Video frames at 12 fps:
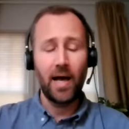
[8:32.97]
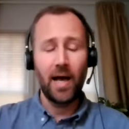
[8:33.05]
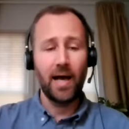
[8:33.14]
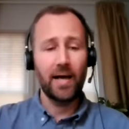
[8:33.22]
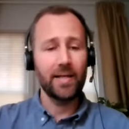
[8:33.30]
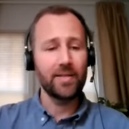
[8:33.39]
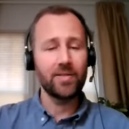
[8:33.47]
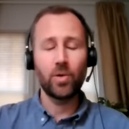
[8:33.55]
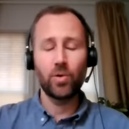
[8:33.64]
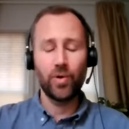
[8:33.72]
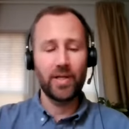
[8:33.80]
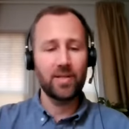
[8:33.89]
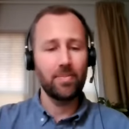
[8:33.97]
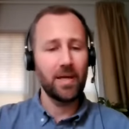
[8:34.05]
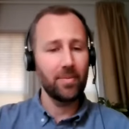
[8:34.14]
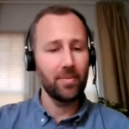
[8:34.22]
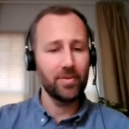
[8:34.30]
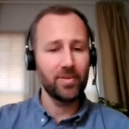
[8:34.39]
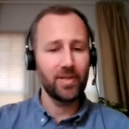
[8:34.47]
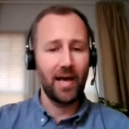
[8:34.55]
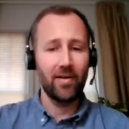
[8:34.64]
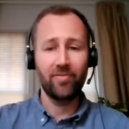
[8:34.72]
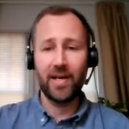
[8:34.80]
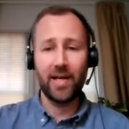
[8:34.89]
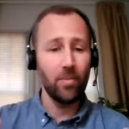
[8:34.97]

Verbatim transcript: Uh, it's so great to be able to kind of find